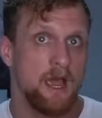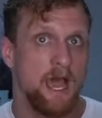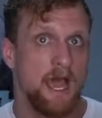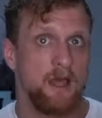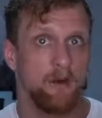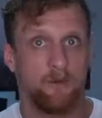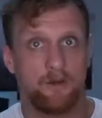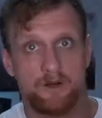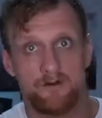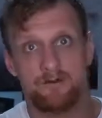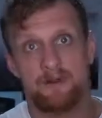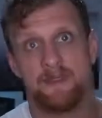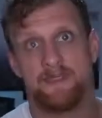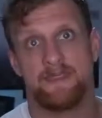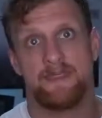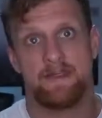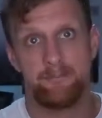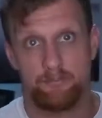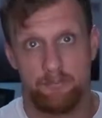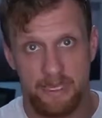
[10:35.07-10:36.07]
I will run
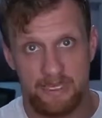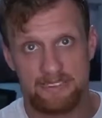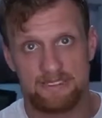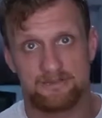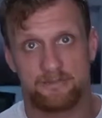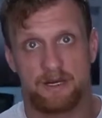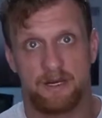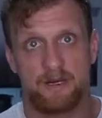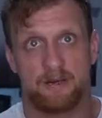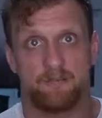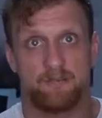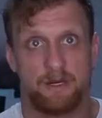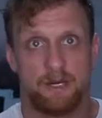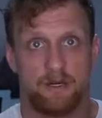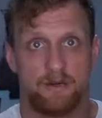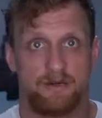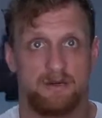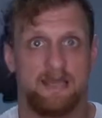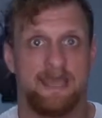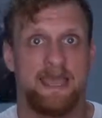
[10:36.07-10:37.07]
the benchmark
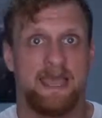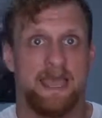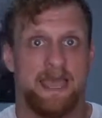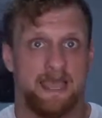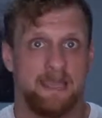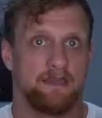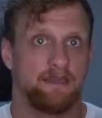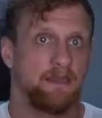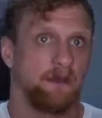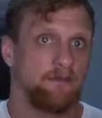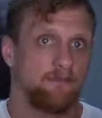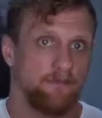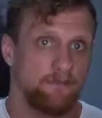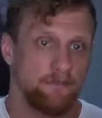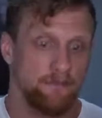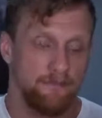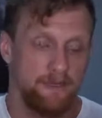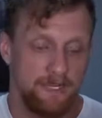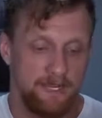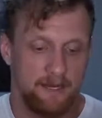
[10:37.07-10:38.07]
mode and go
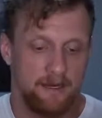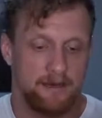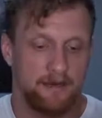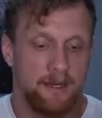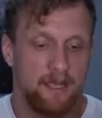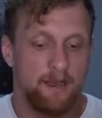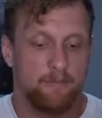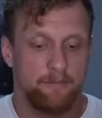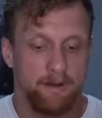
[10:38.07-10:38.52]
from there.